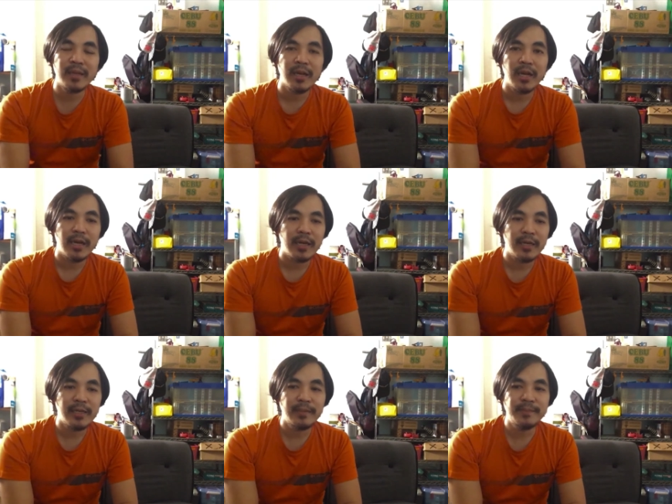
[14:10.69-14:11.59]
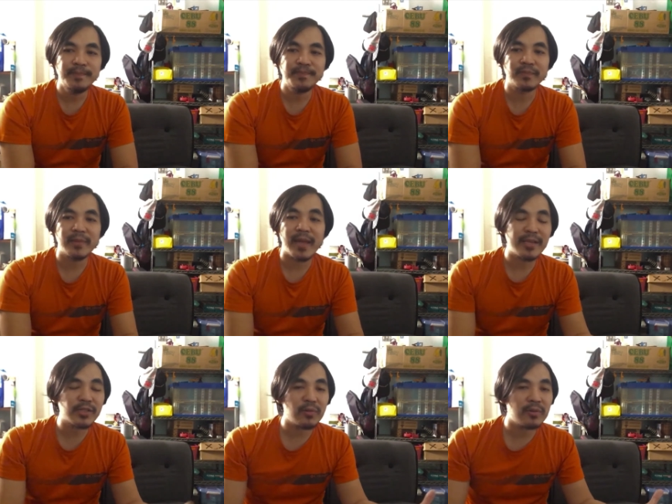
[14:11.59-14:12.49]
That is
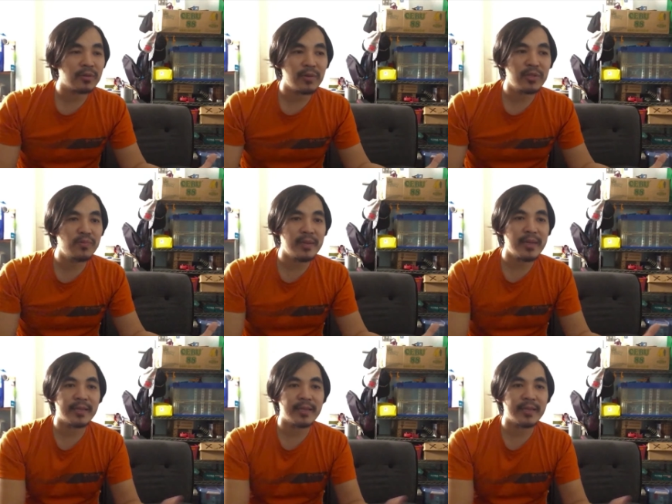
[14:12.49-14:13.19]
going to be it.